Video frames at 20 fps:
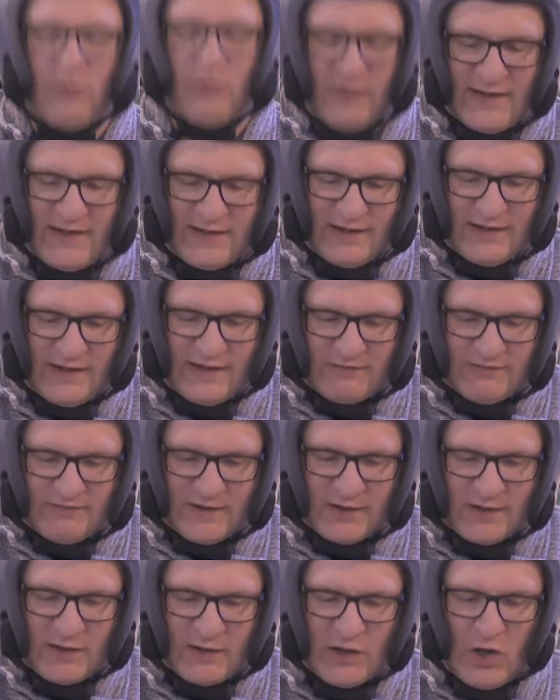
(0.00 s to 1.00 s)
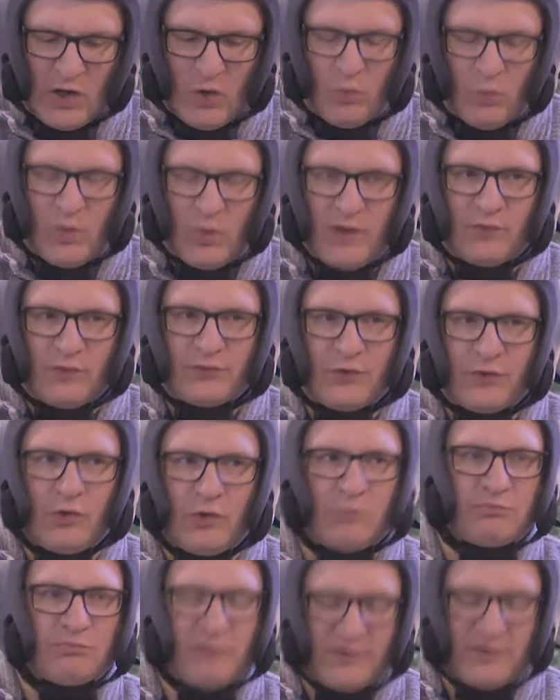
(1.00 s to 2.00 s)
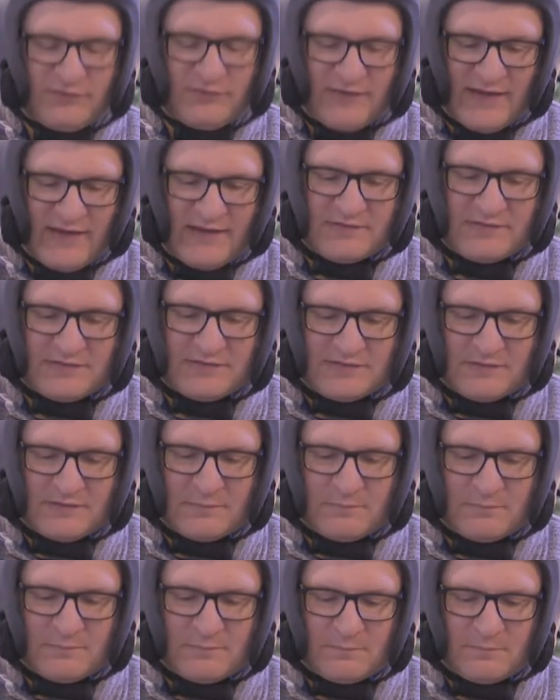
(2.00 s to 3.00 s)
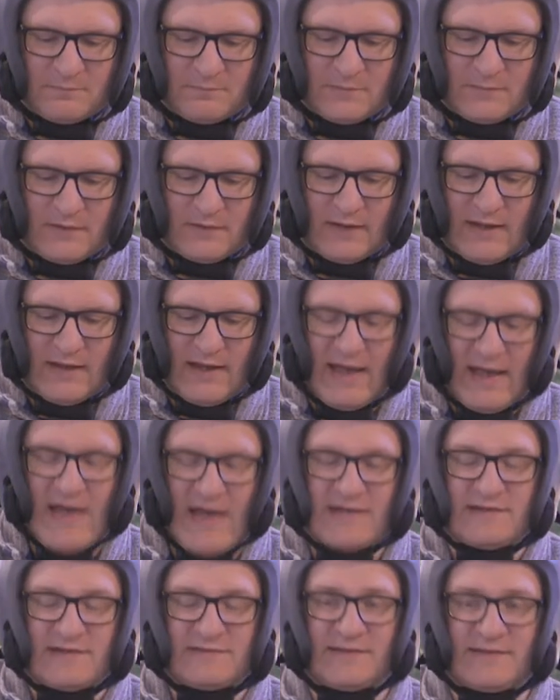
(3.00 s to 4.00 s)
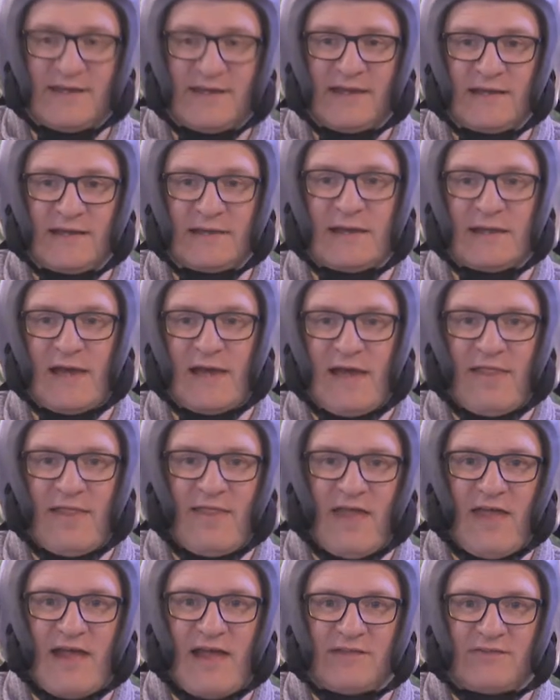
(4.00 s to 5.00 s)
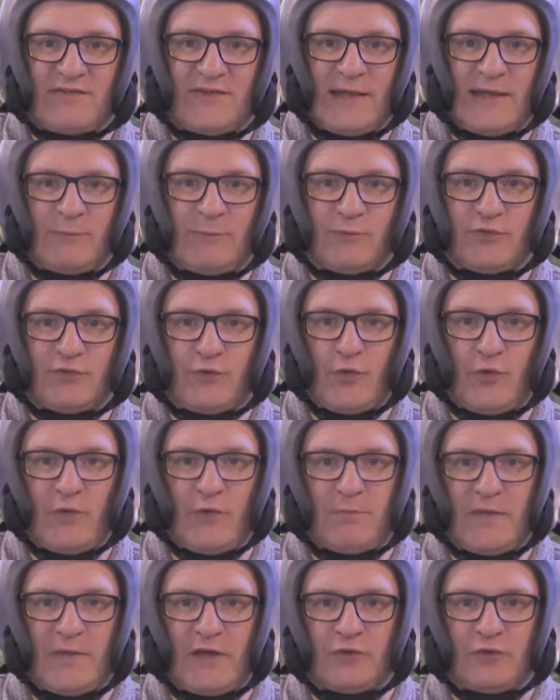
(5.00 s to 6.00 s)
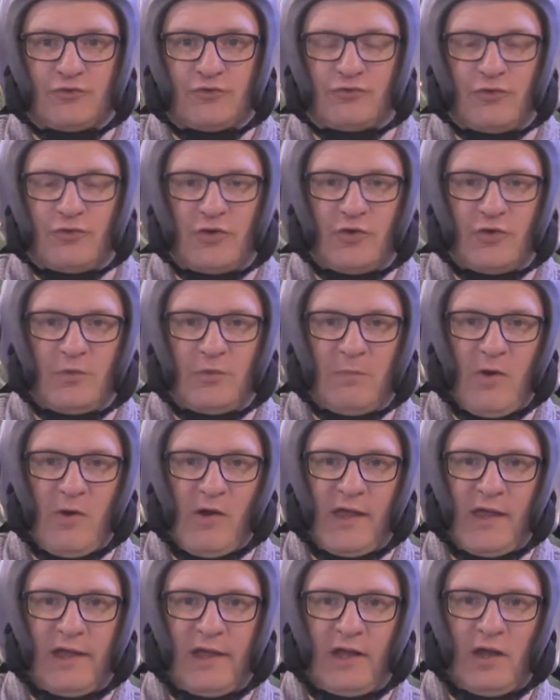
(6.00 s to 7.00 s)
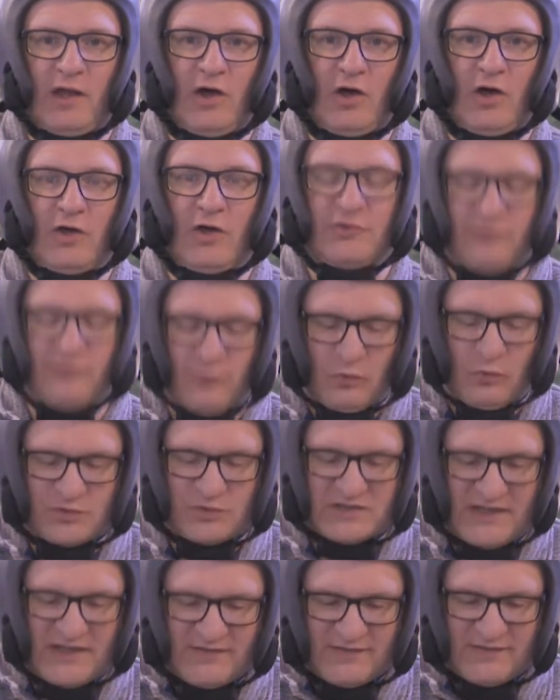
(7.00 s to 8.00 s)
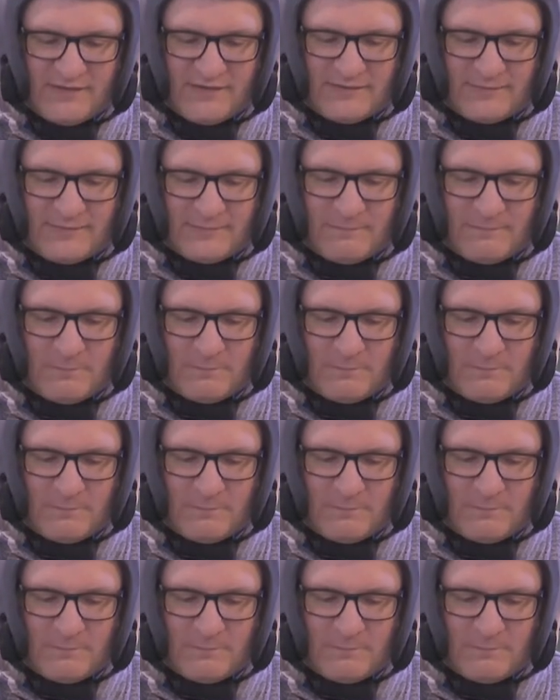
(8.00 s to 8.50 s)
then living will not protest. And indeed, that seems to have been true by and large for Jesus.